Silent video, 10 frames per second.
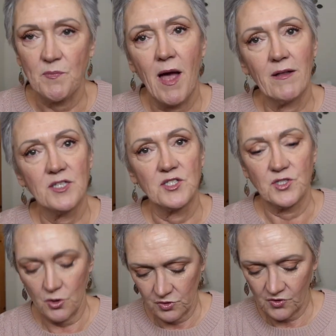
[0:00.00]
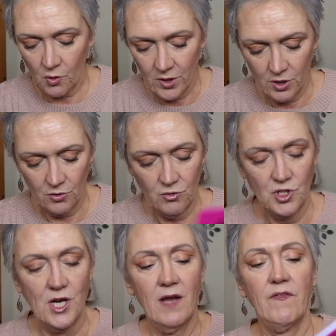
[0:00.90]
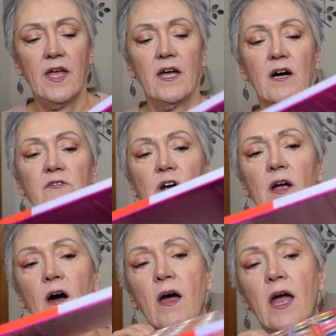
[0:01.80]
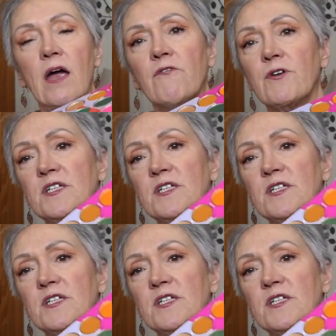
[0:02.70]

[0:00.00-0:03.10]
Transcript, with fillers: palettes is they're so huge and they cover every